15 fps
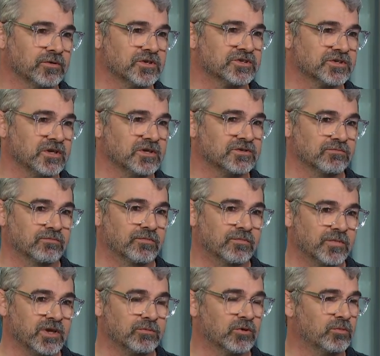You see
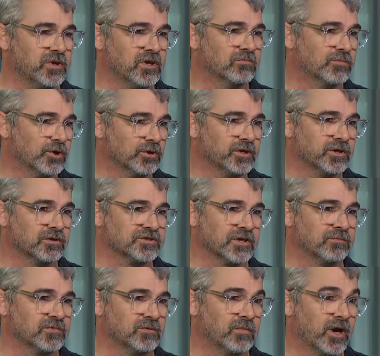people being bullied or
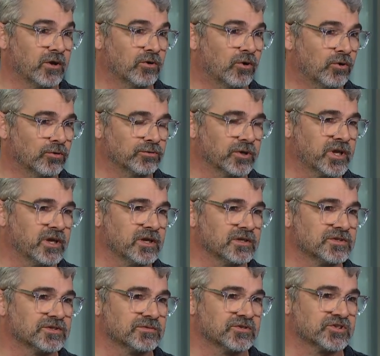something by older
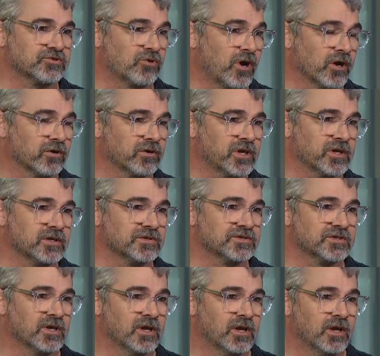kids, stronger kids. Hard